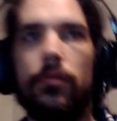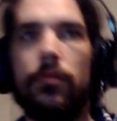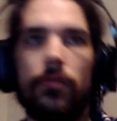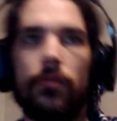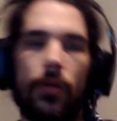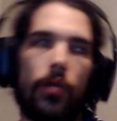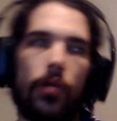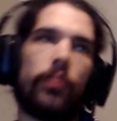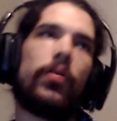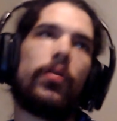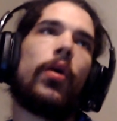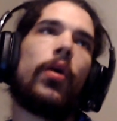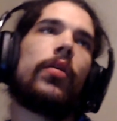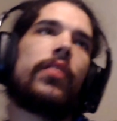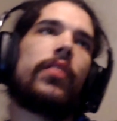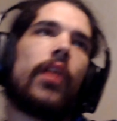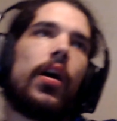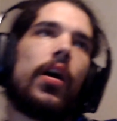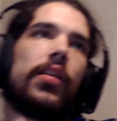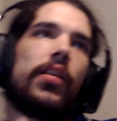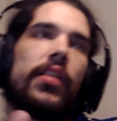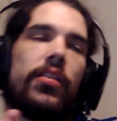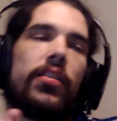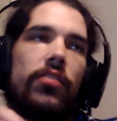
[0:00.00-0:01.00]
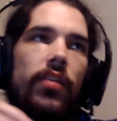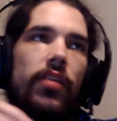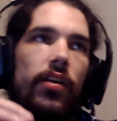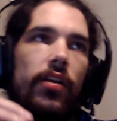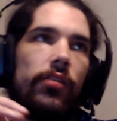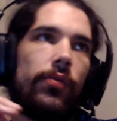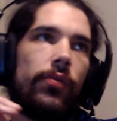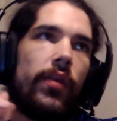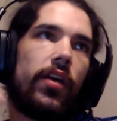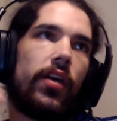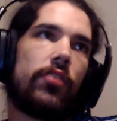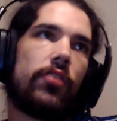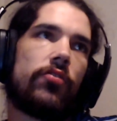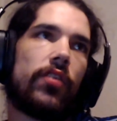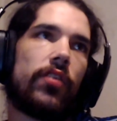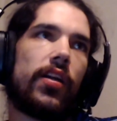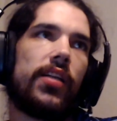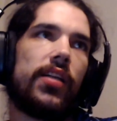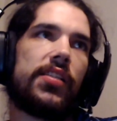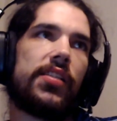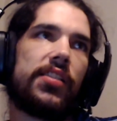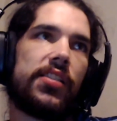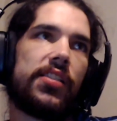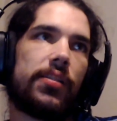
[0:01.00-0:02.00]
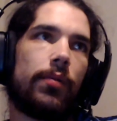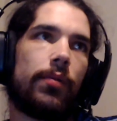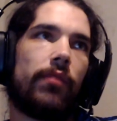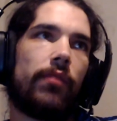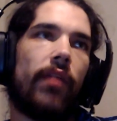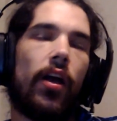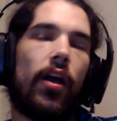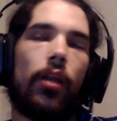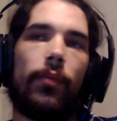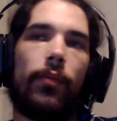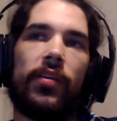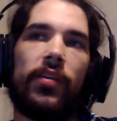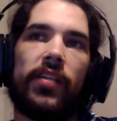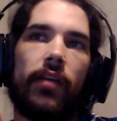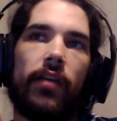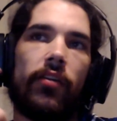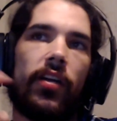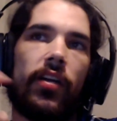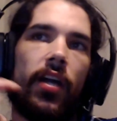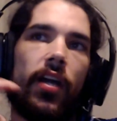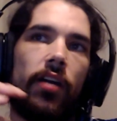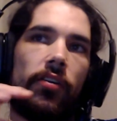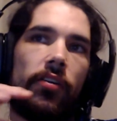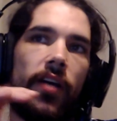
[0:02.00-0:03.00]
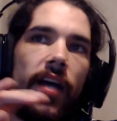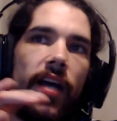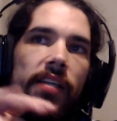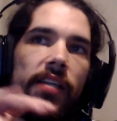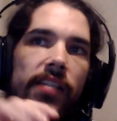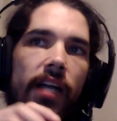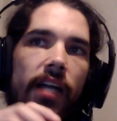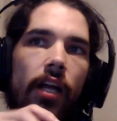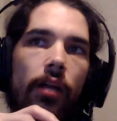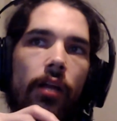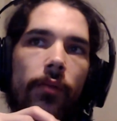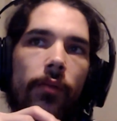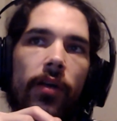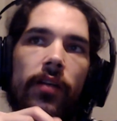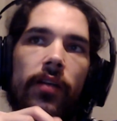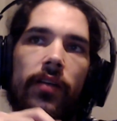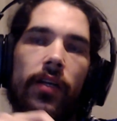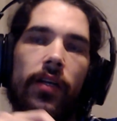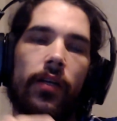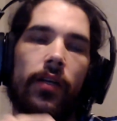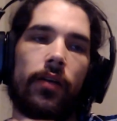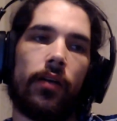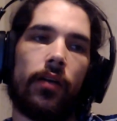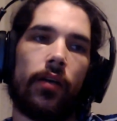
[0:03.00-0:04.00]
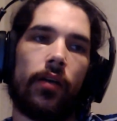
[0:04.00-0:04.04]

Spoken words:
Oh no, it does. It deals with like a Trinity system of elements. Every character has an element, and